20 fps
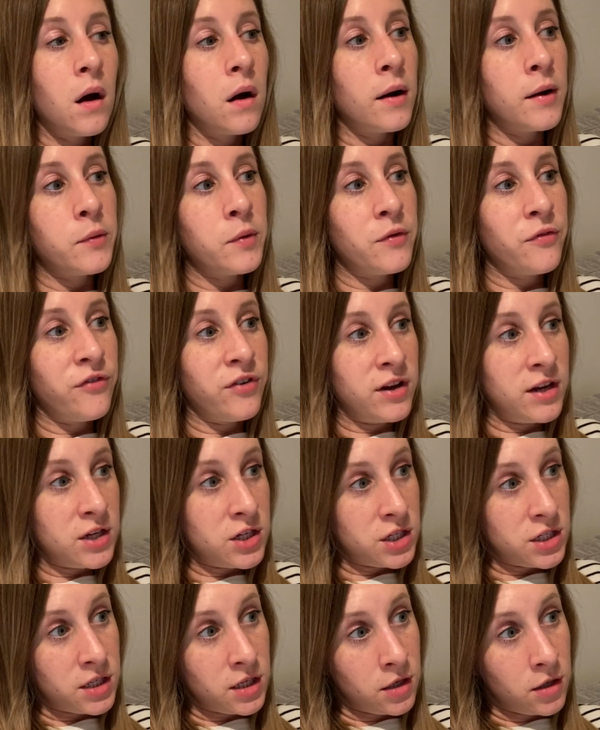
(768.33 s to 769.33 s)
All right, we
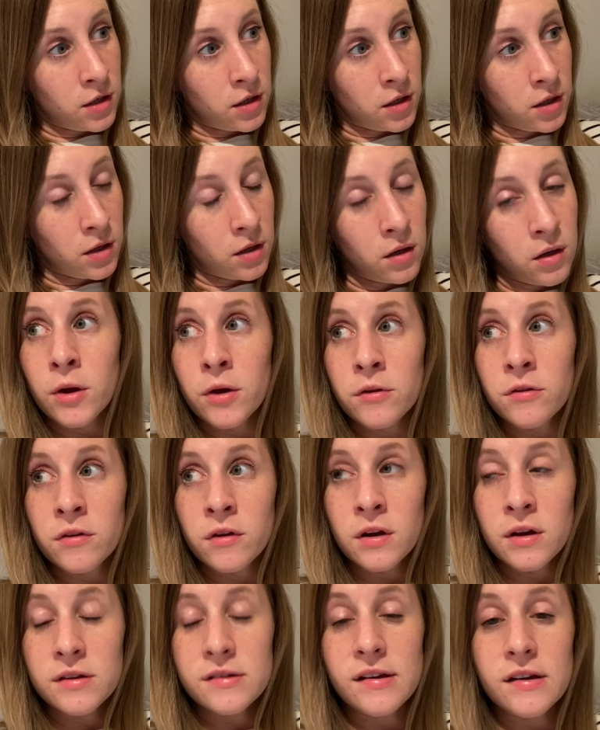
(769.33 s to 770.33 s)
finished dinner. I was
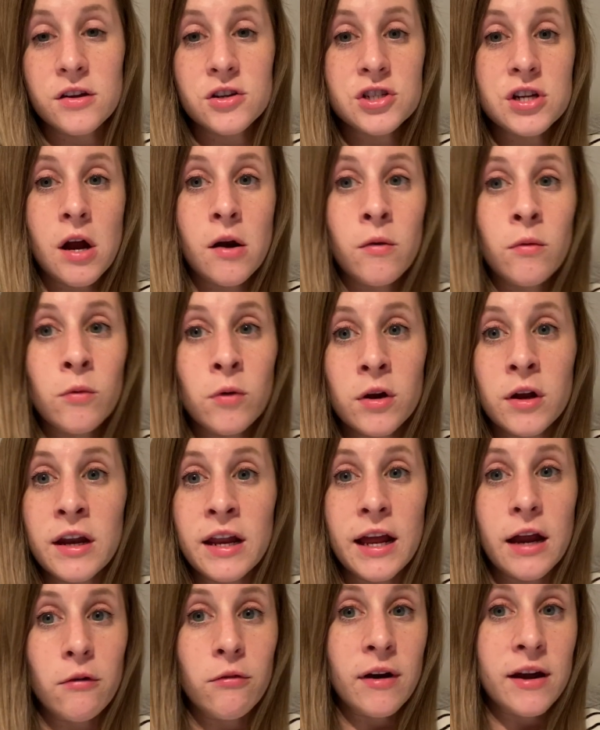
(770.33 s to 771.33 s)
gonna take a shower. We're gonna
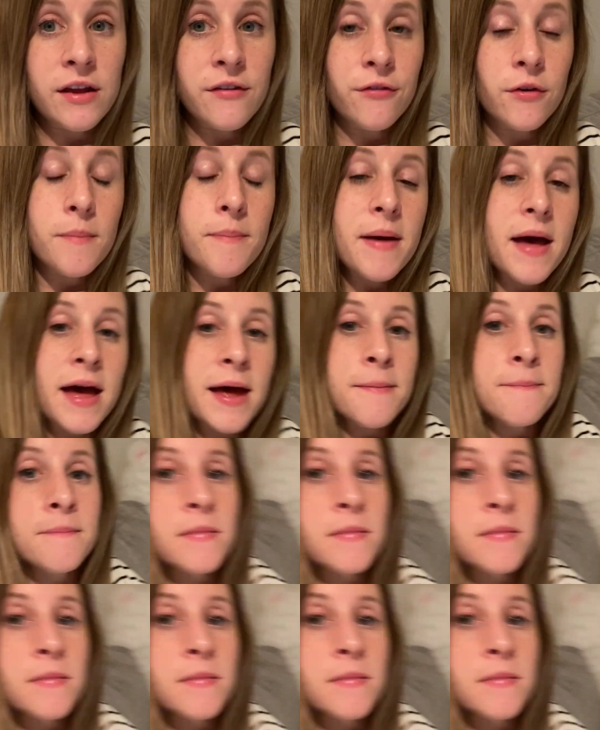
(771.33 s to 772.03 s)
get ready for bed.